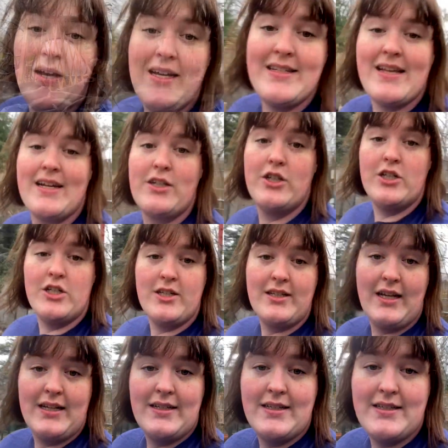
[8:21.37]
guys actually just
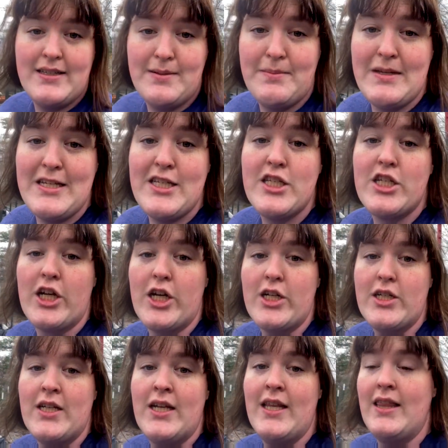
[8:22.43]
got to see me
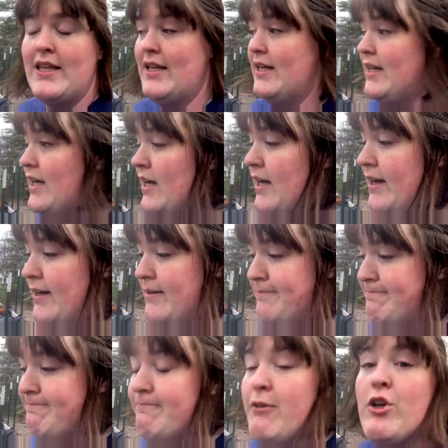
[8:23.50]
start the
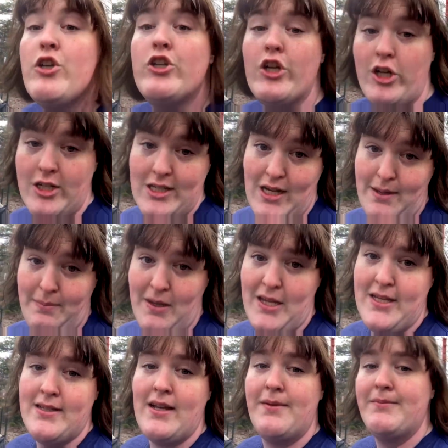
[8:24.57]
um, sugar snap
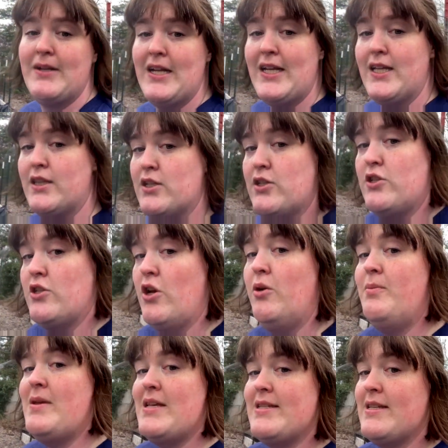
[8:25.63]
peas. I'm gonna get the snow
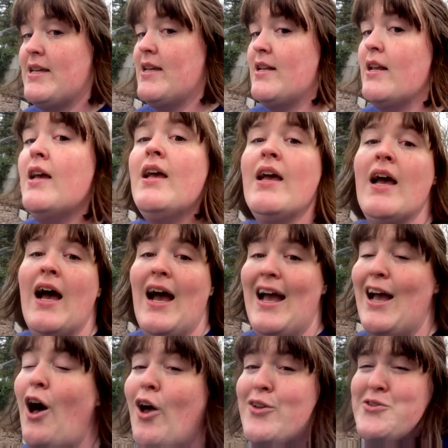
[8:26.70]
peas in. I
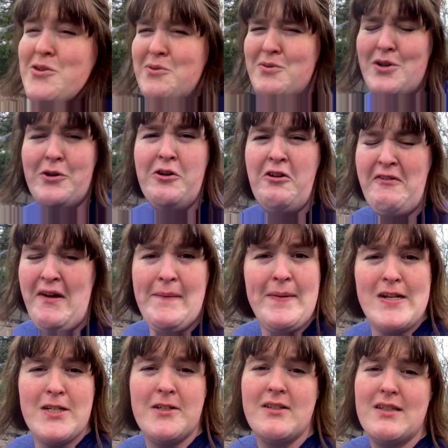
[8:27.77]
also don't know if I
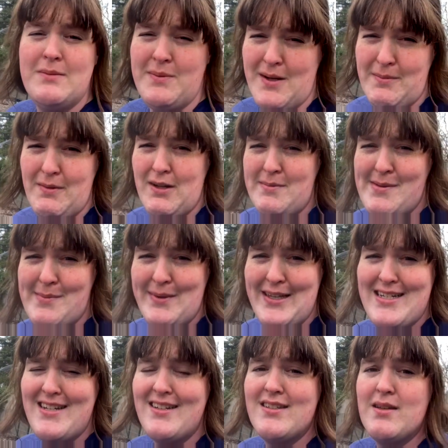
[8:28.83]
mentioned this, but I'm going to be
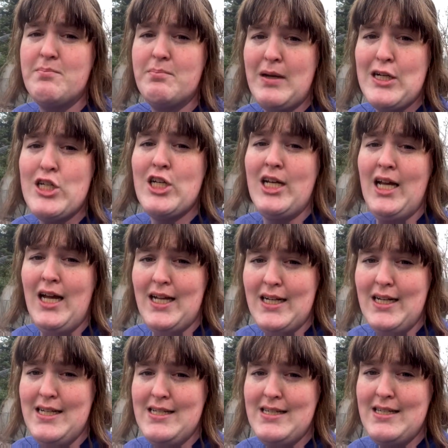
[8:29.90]
planting some bunching
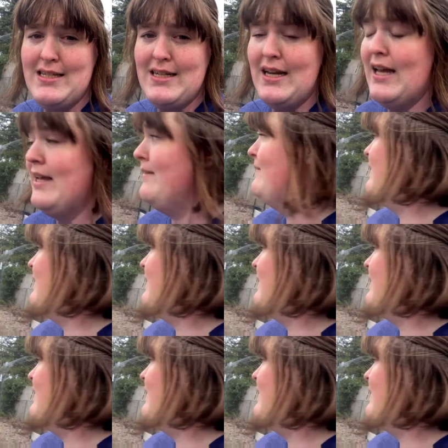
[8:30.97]
onions today.